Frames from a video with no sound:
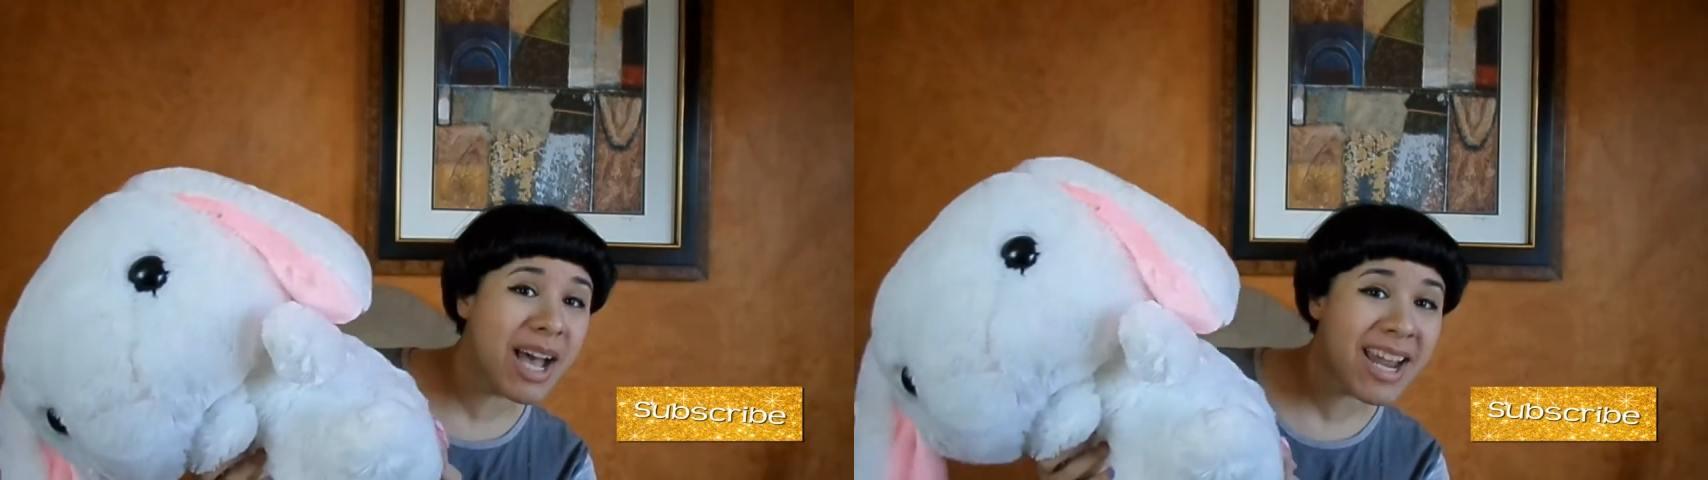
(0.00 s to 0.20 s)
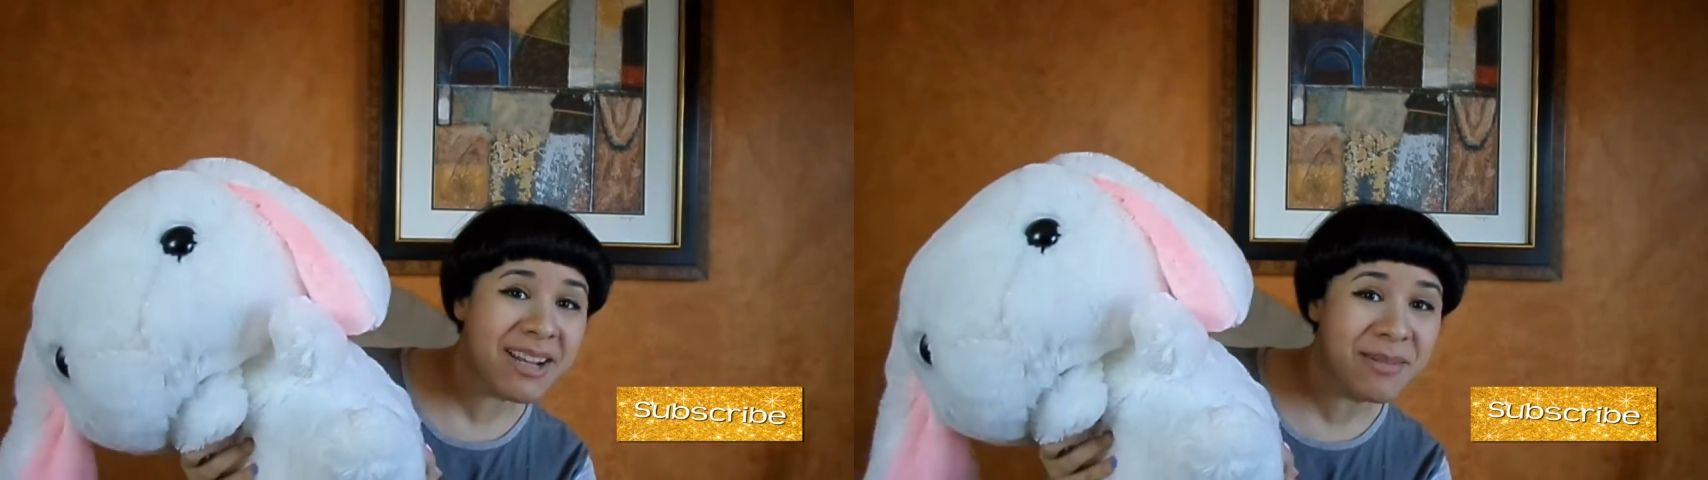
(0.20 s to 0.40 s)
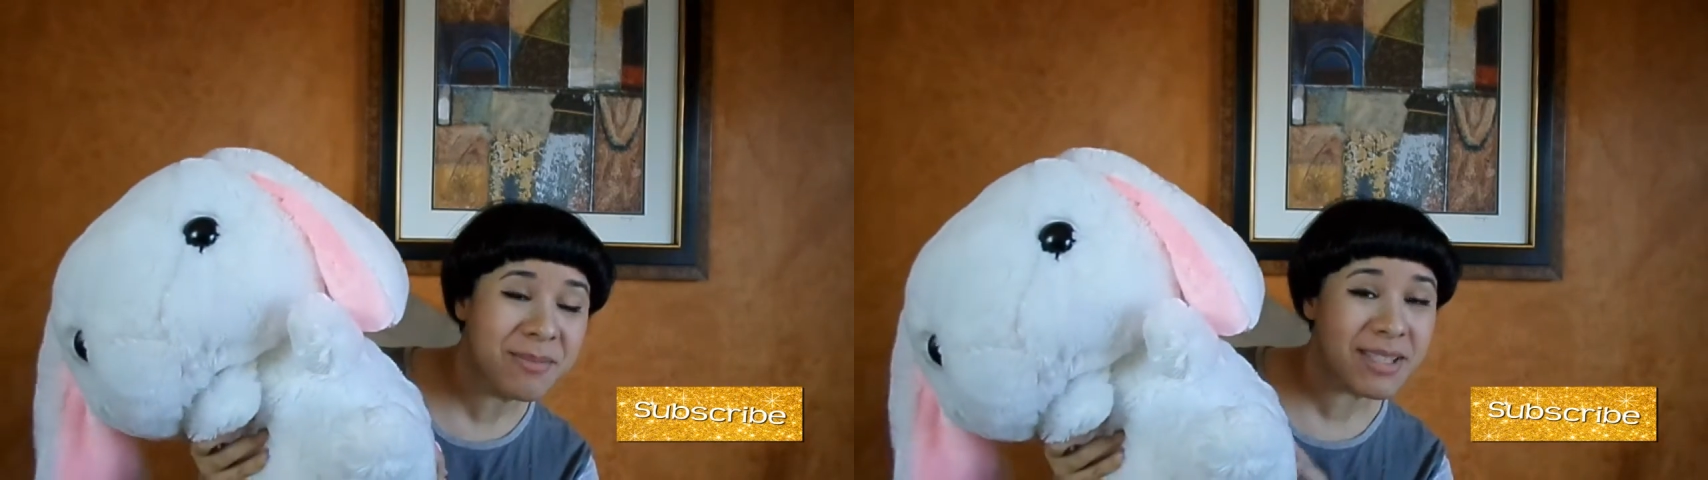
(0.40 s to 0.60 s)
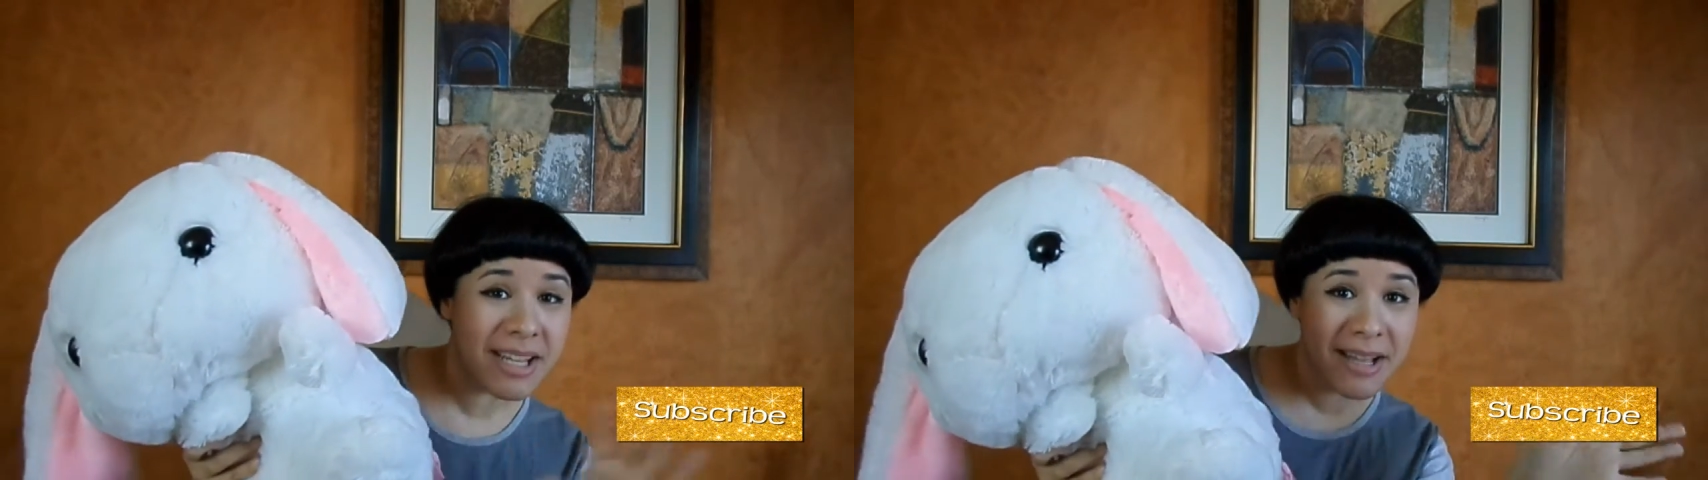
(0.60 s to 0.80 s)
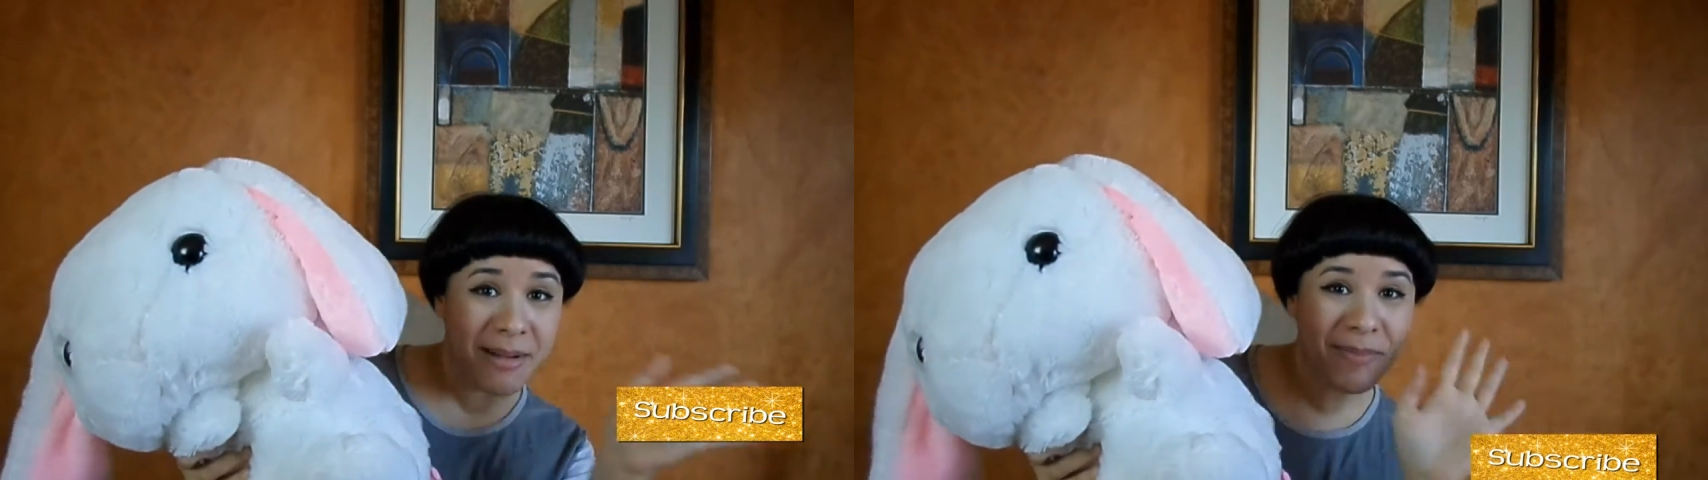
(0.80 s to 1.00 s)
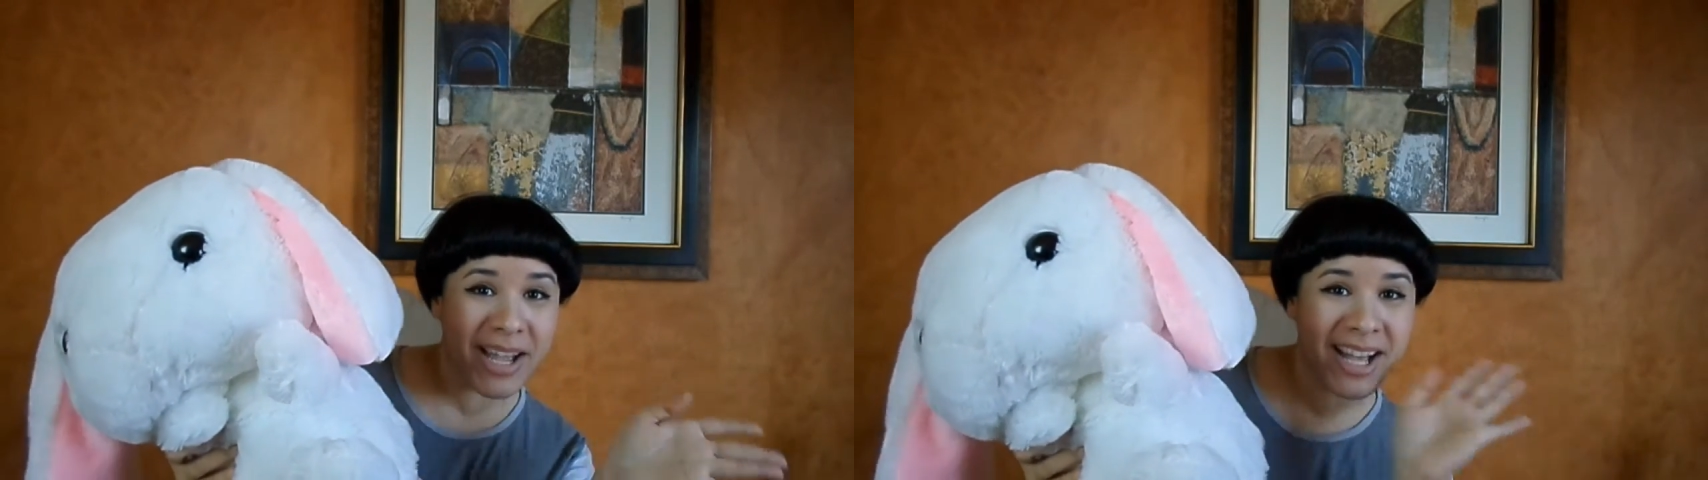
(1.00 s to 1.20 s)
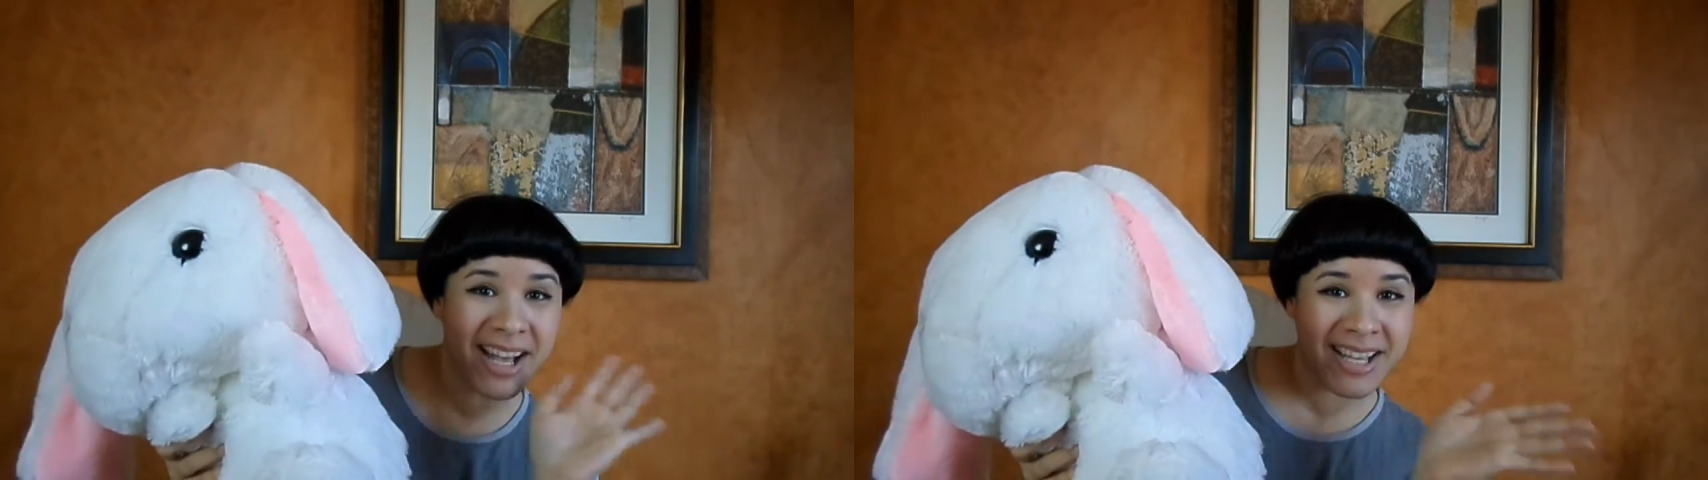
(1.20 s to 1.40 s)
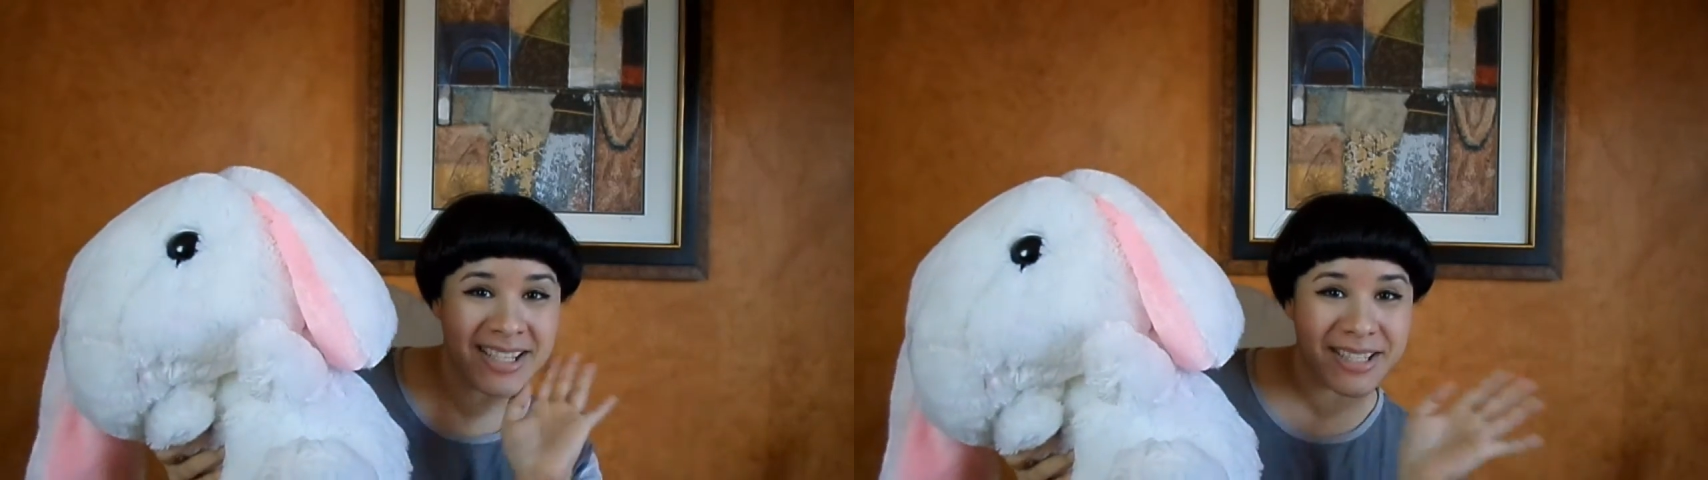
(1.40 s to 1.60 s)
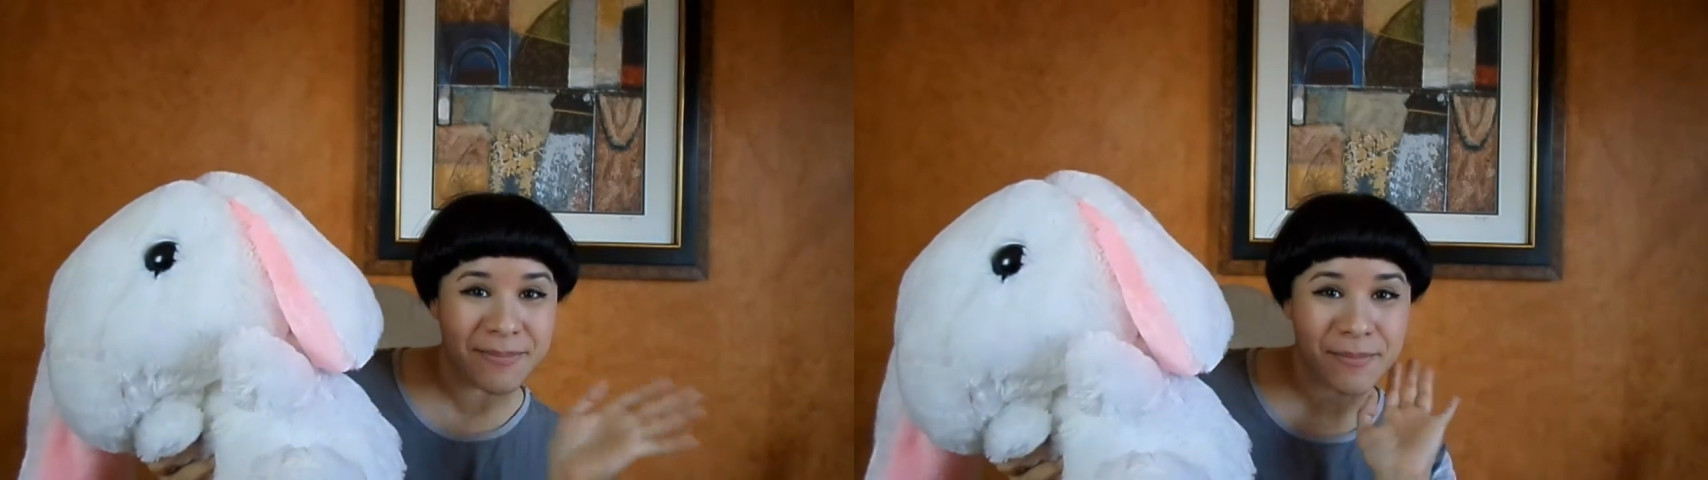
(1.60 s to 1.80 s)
items. Bye guys.